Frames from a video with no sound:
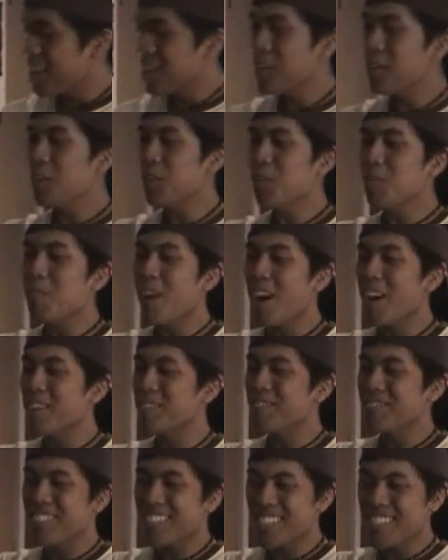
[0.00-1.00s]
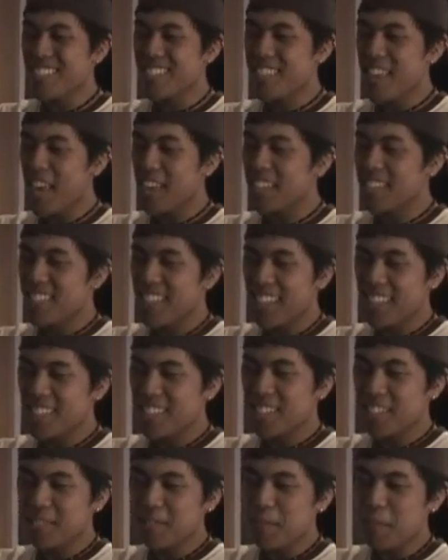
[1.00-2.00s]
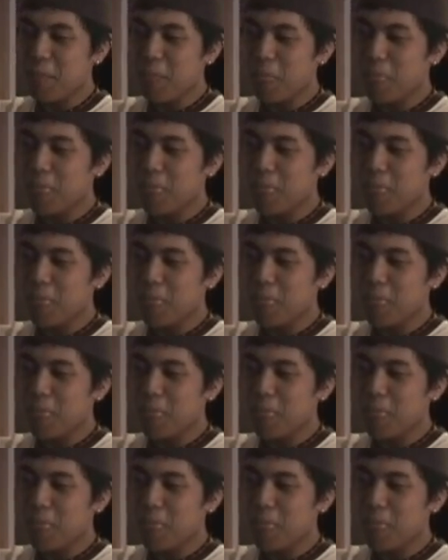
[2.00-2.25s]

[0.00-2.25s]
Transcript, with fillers: Here you go, Mom. Here's a channel changer.